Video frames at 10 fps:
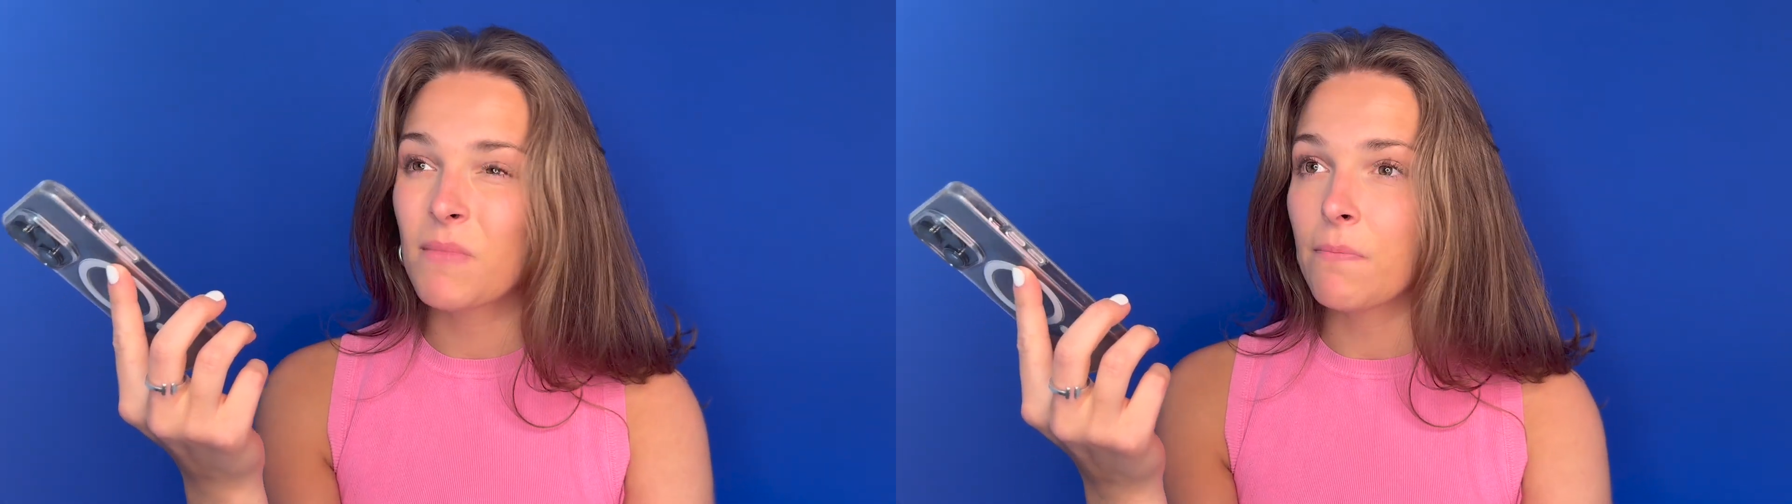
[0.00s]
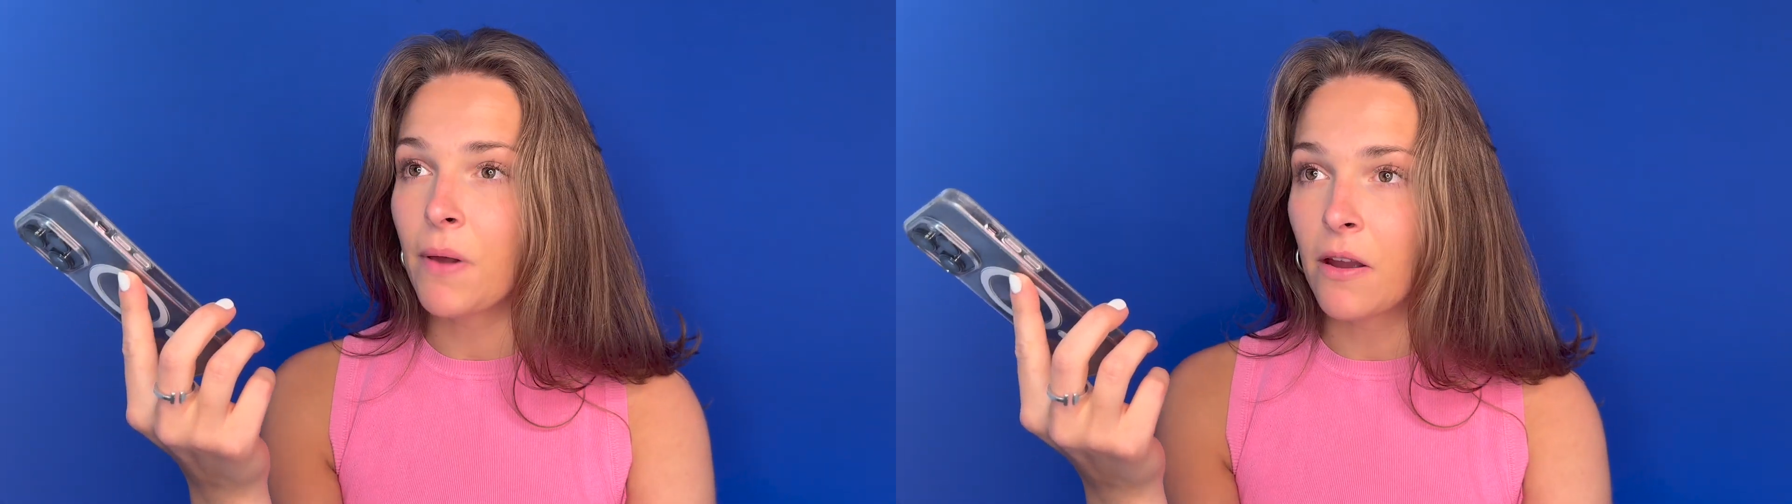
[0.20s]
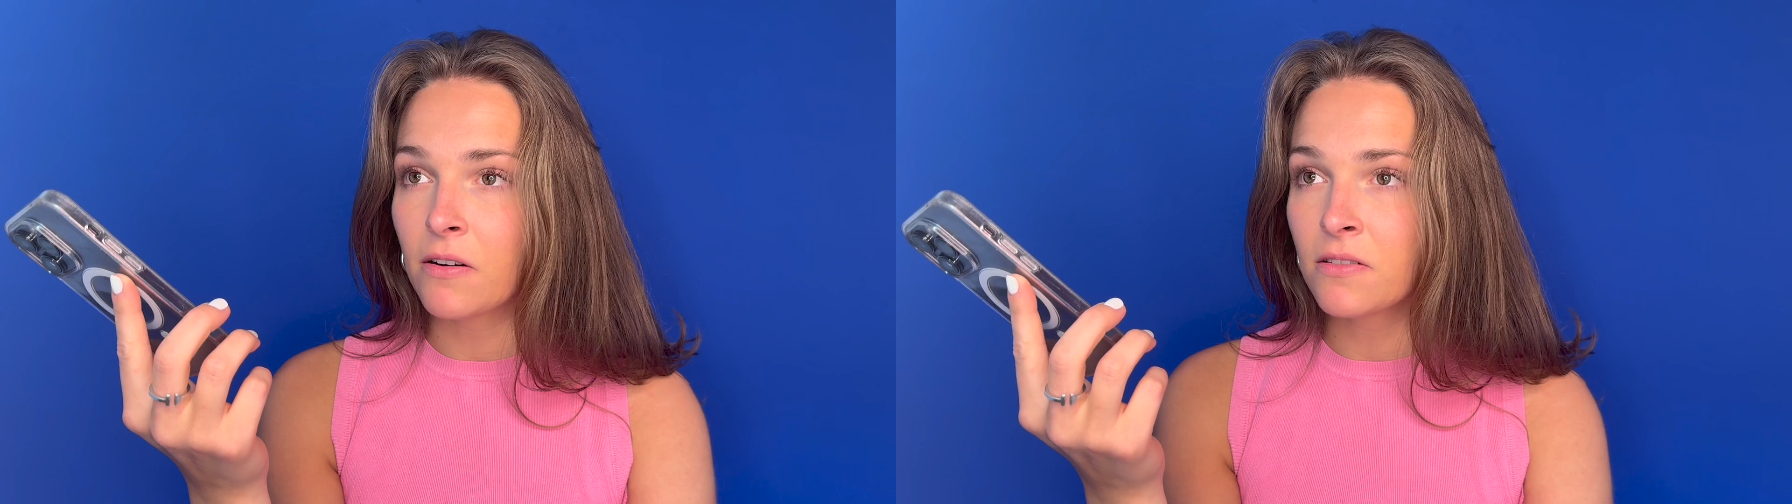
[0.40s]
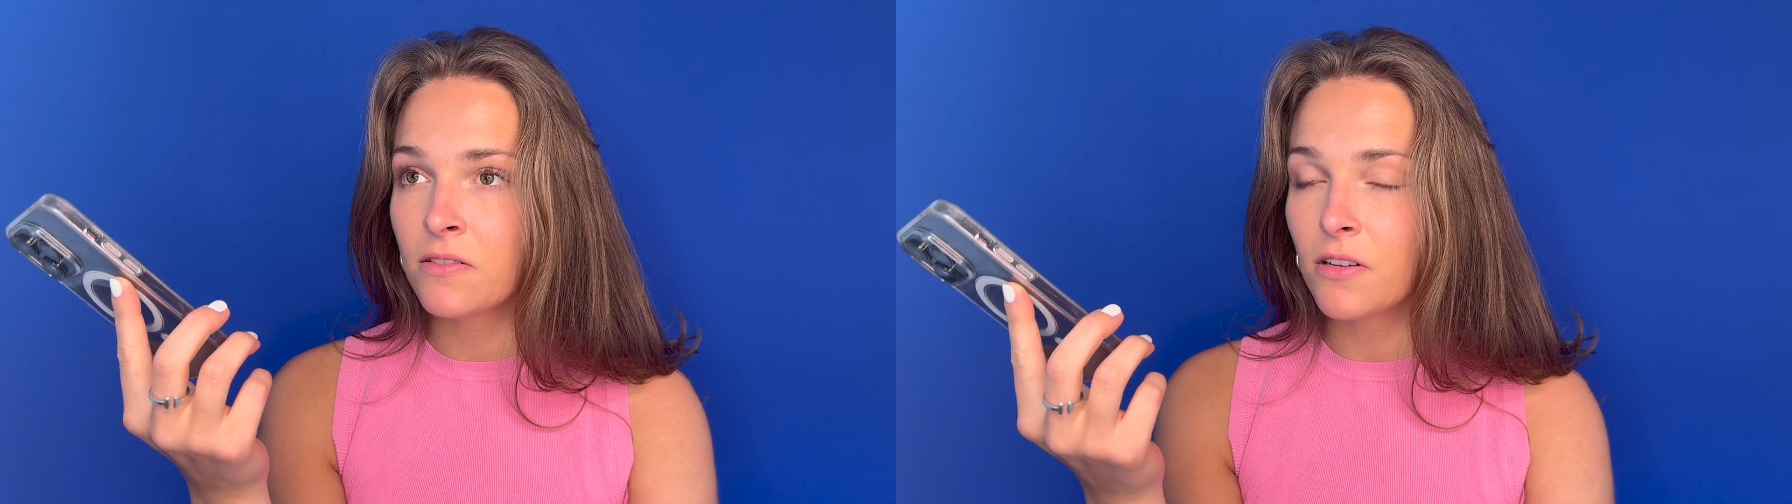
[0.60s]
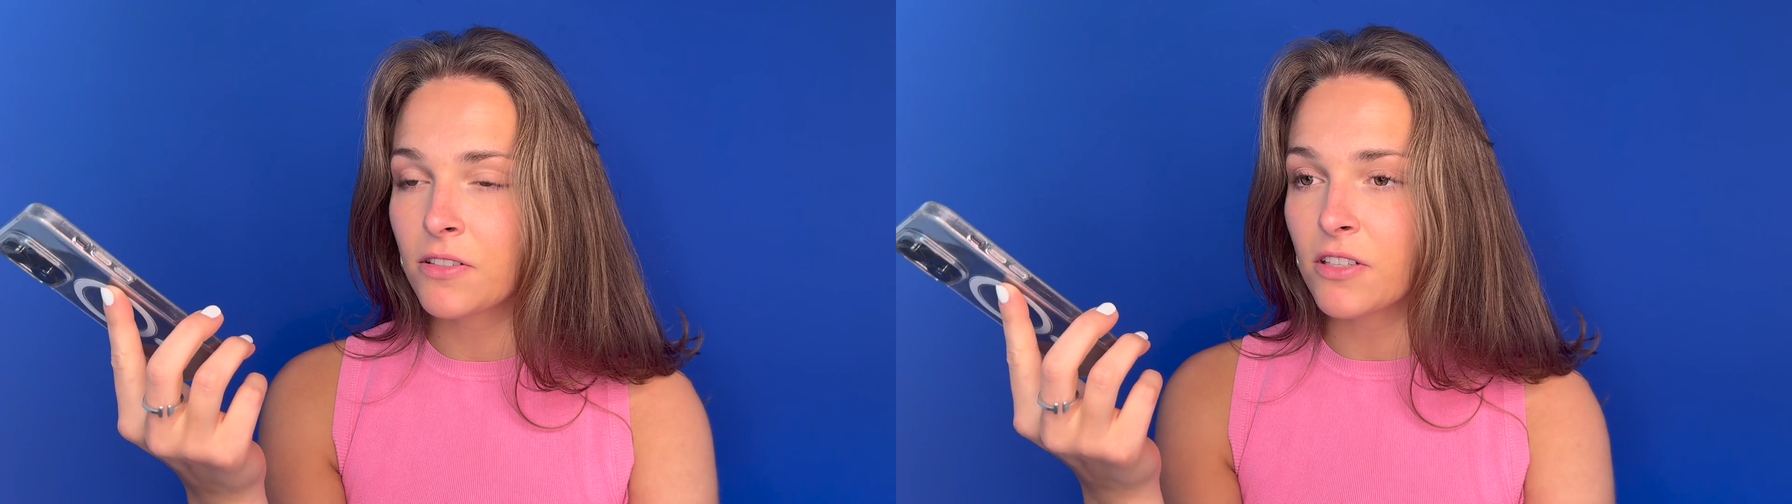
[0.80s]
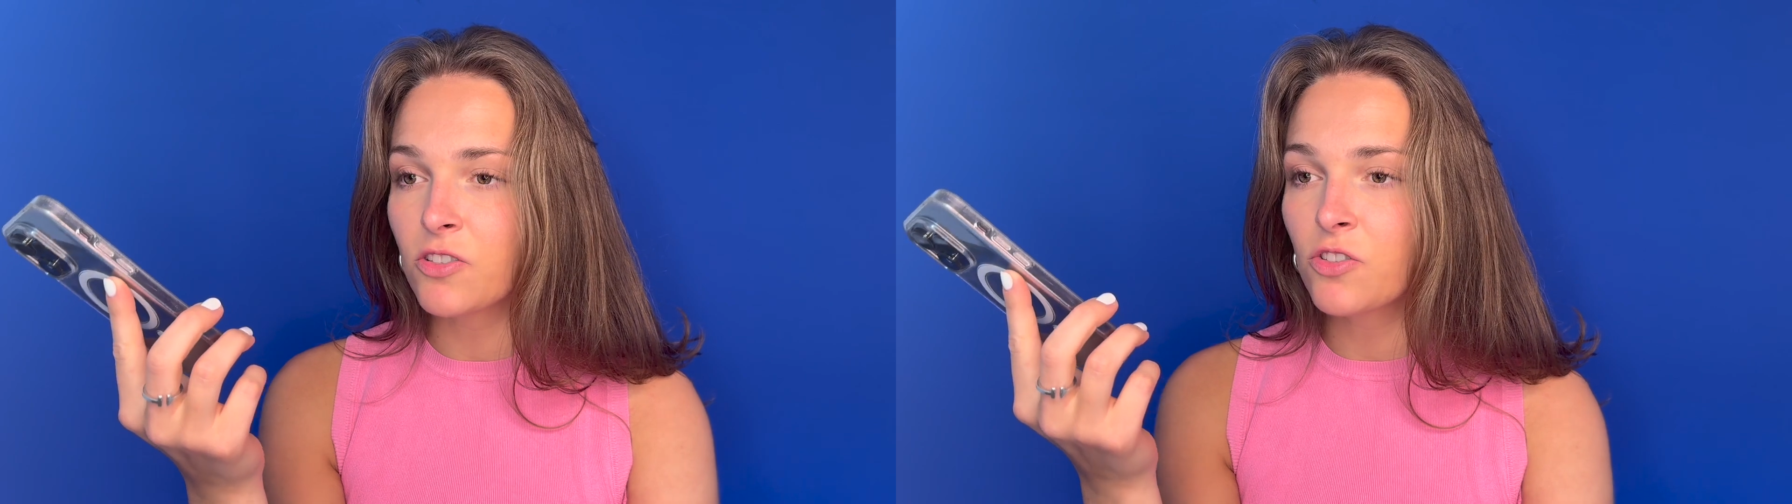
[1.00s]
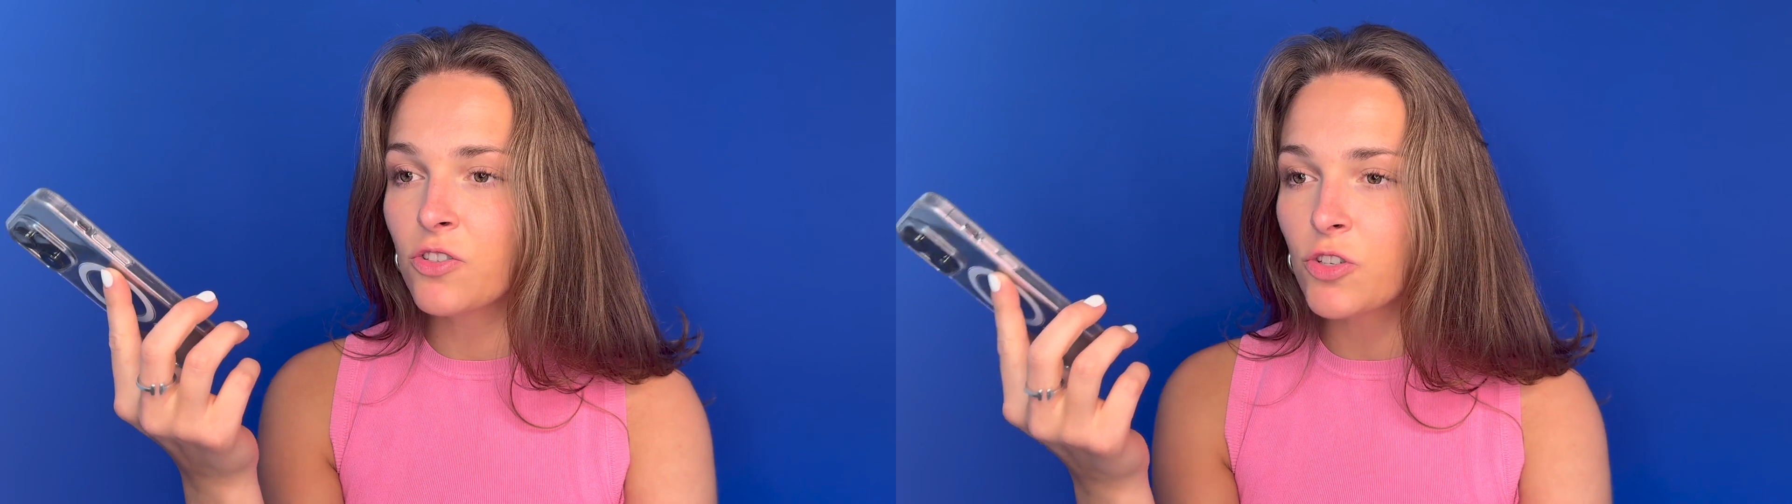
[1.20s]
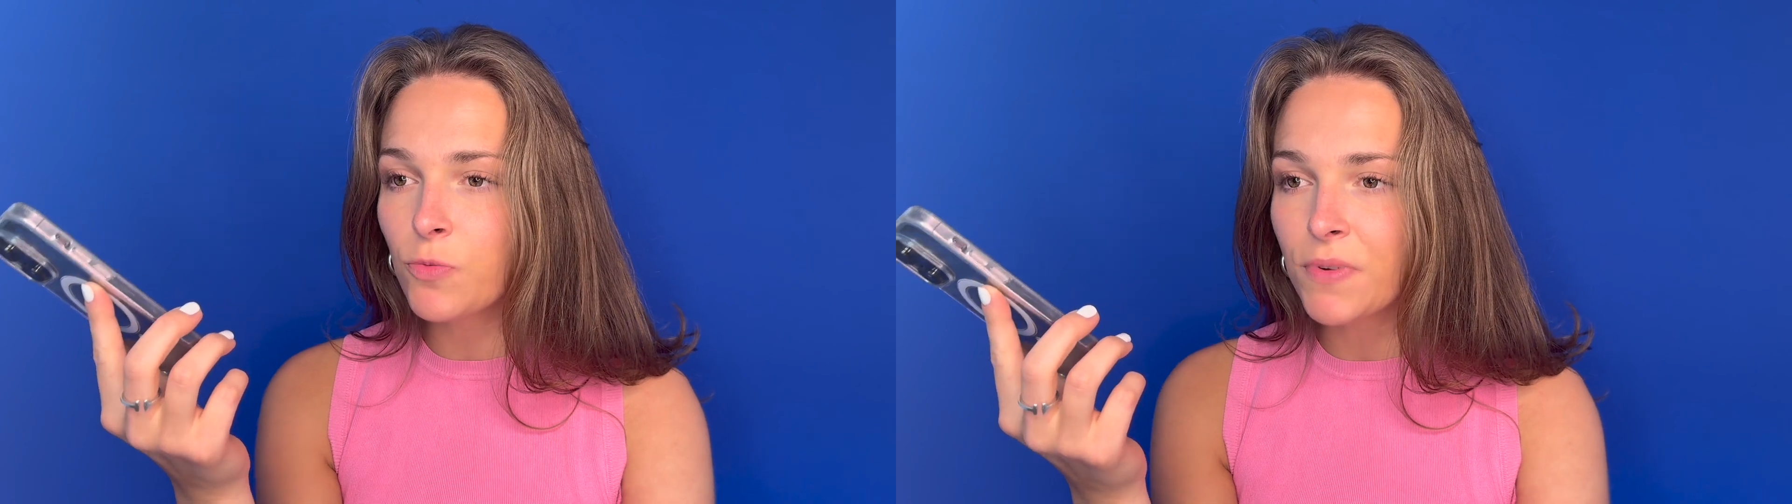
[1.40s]
parents are that
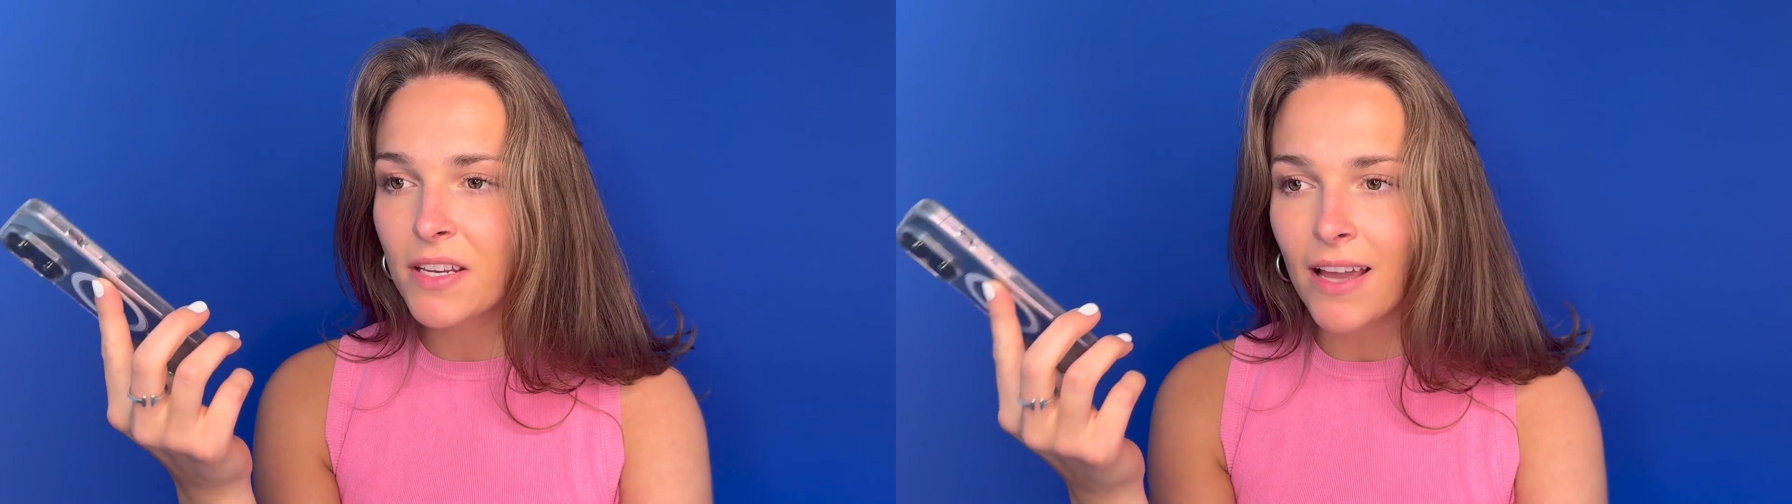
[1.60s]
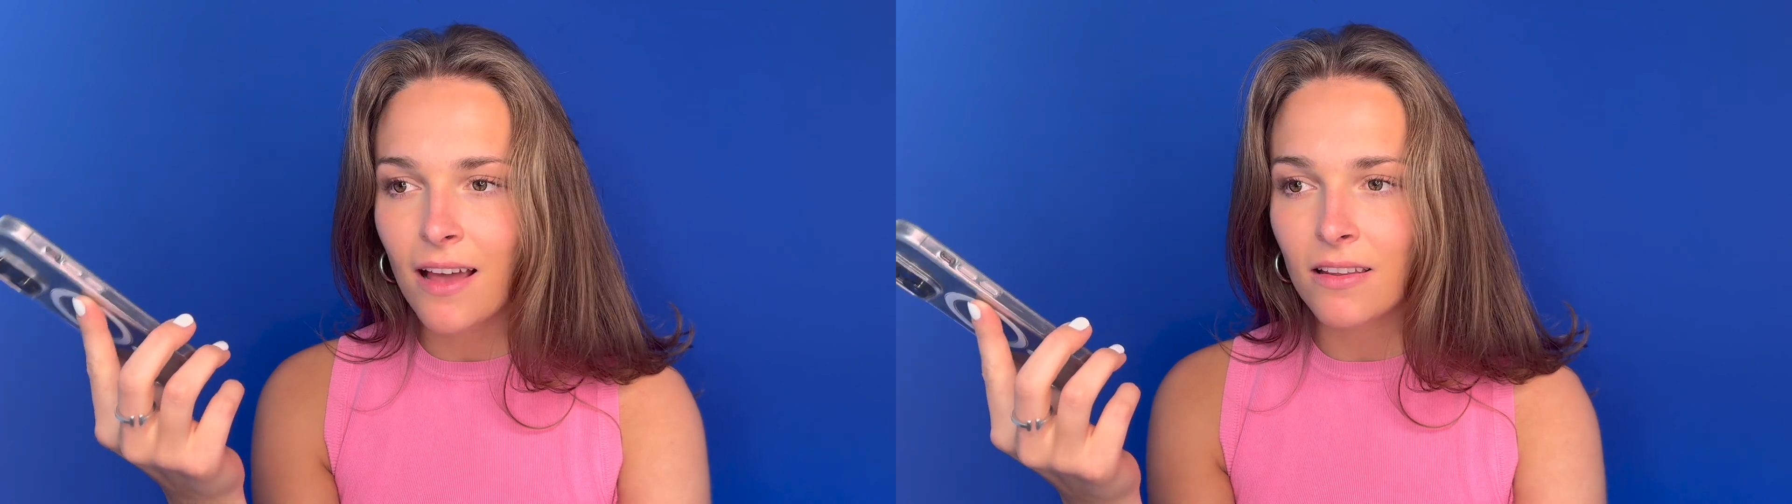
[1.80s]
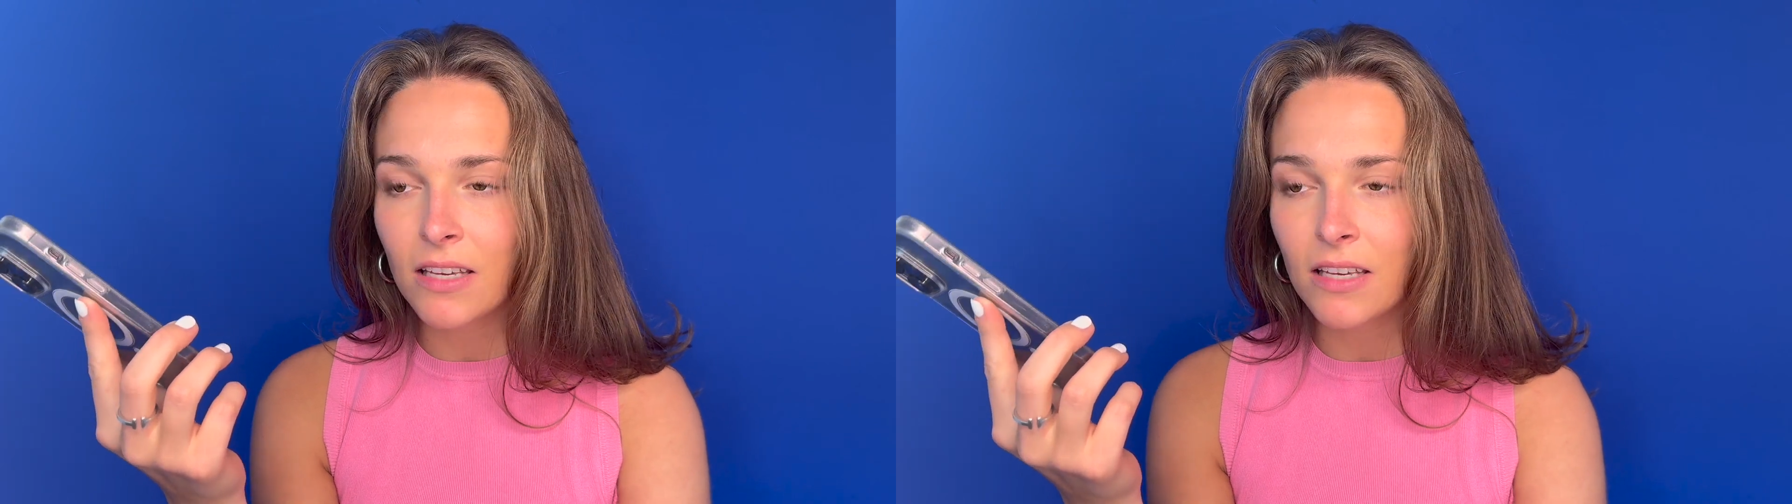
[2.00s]
stupid gala